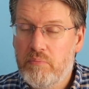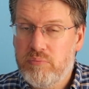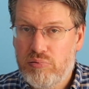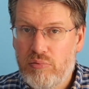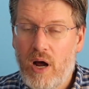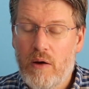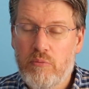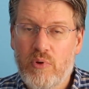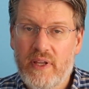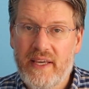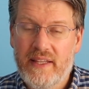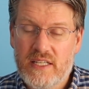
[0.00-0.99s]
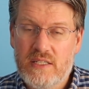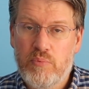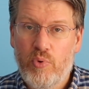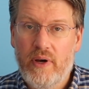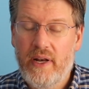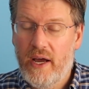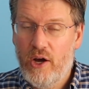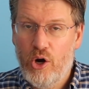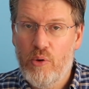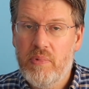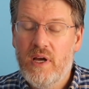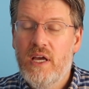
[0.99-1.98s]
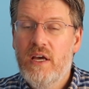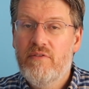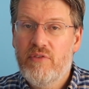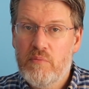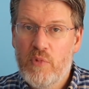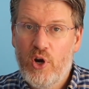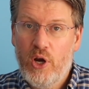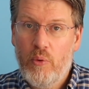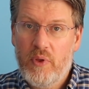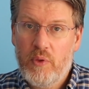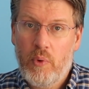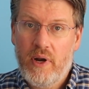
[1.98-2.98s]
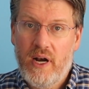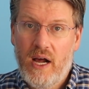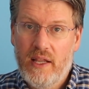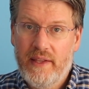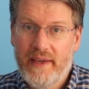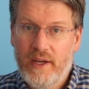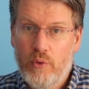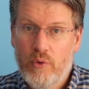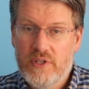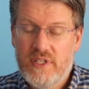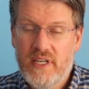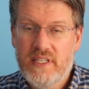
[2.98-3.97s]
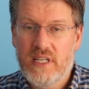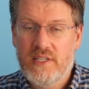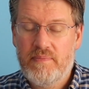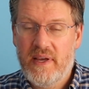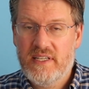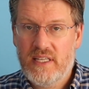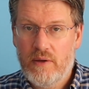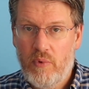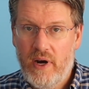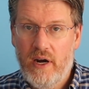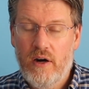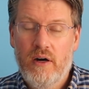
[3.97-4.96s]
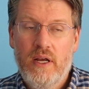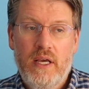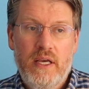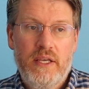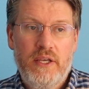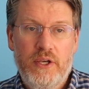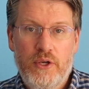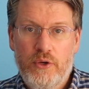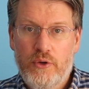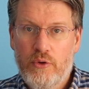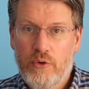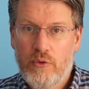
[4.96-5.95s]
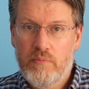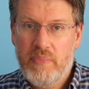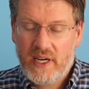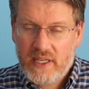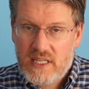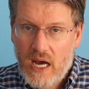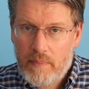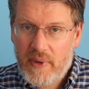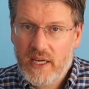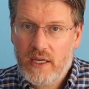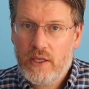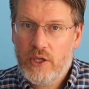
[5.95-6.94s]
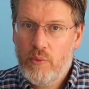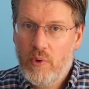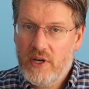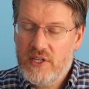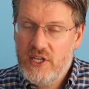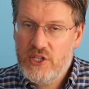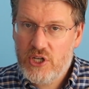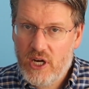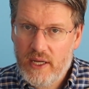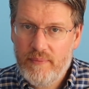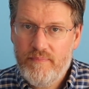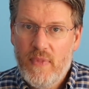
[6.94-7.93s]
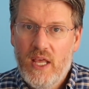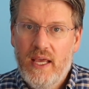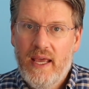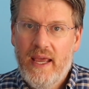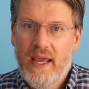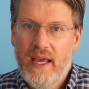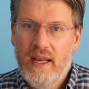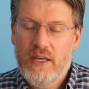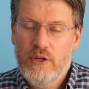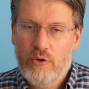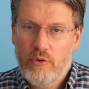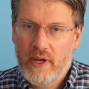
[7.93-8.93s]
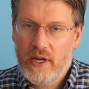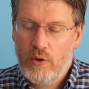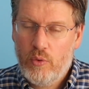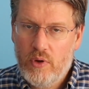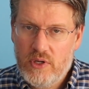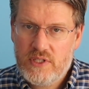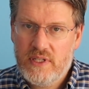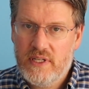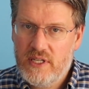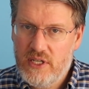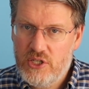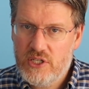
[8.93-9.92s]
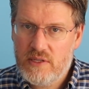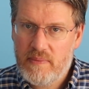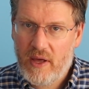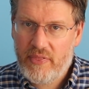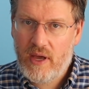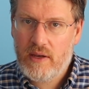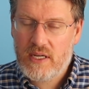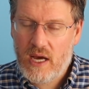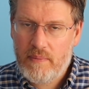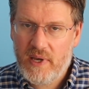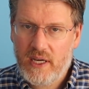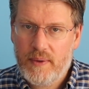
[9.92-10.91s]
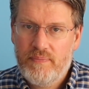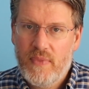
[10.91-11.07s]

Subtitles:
probably at this point, I hope, familiar with what an online course is. It's basically where you pick a topic you want to teach on, and you create a course that teaches about that topic,